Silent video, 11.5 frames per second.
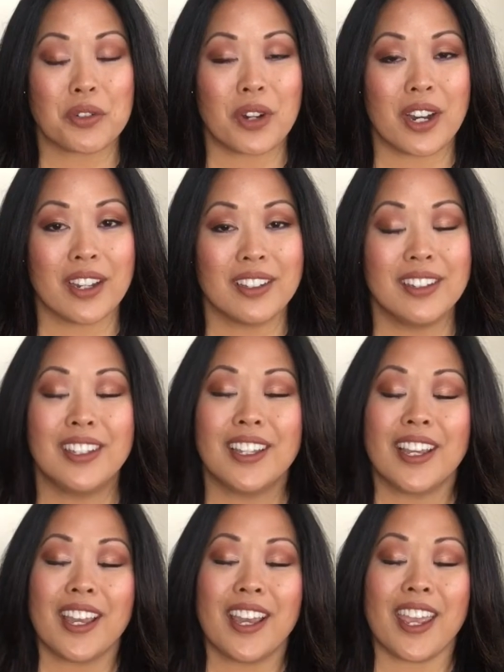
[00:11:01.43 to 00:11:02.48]
a while.
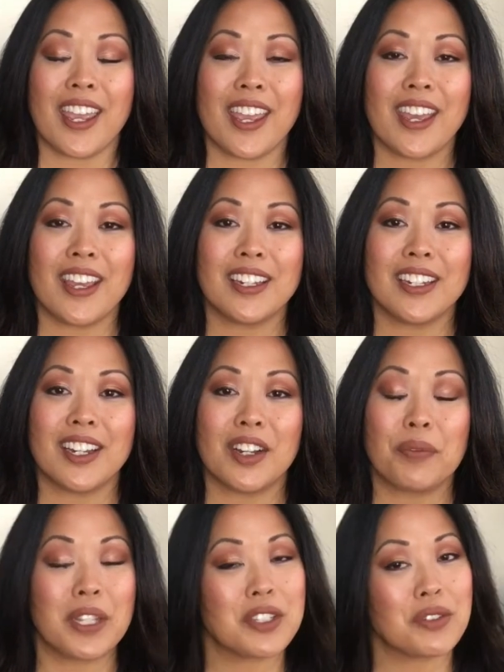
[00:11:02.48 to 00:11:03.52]
And uh,
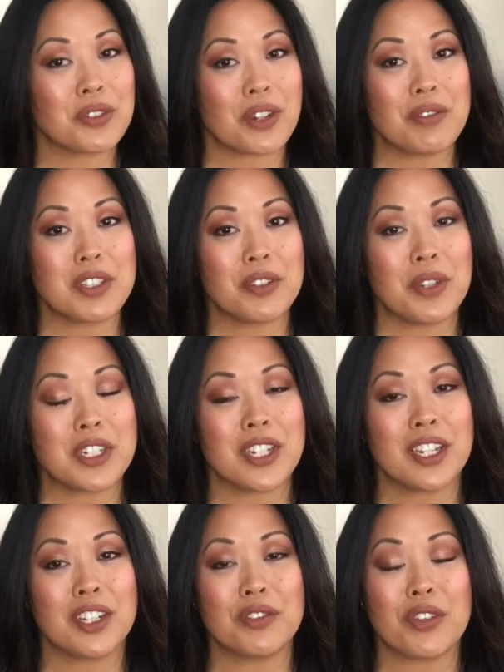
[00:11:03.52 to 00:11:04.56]
please subscribe to my
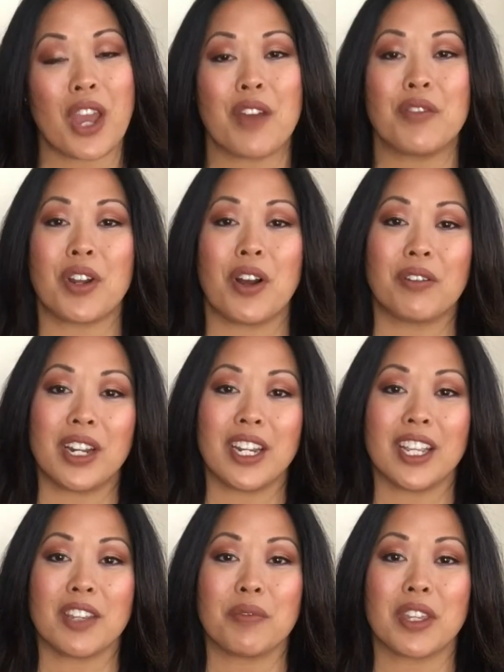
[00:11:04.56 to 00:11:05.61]
channel if you haven't already.
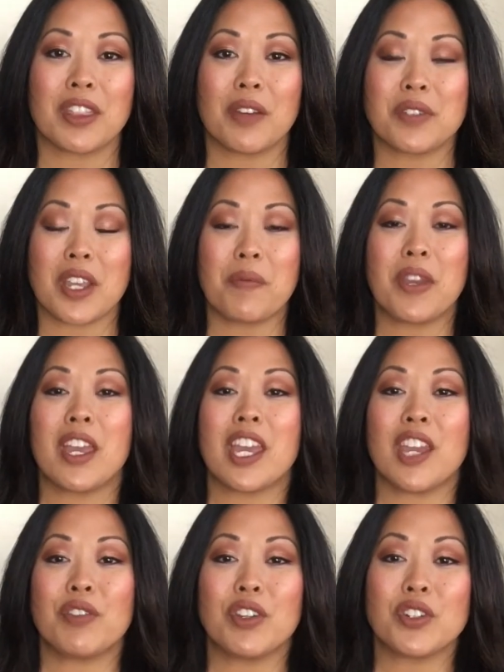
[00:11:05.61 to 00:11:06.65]
Give me a thumbs up.
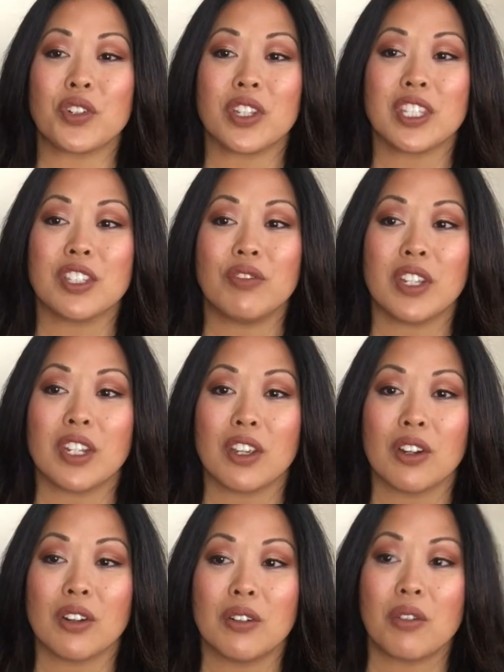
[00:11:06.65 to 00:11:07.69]
If you enjoyed this
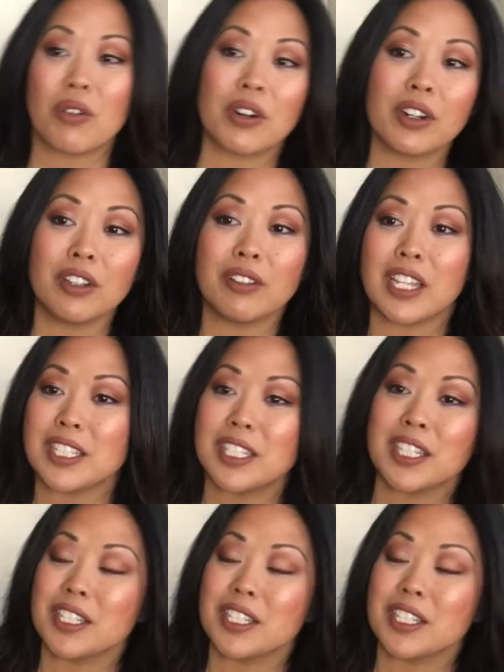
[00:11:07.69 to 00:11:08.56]
video or you like seeing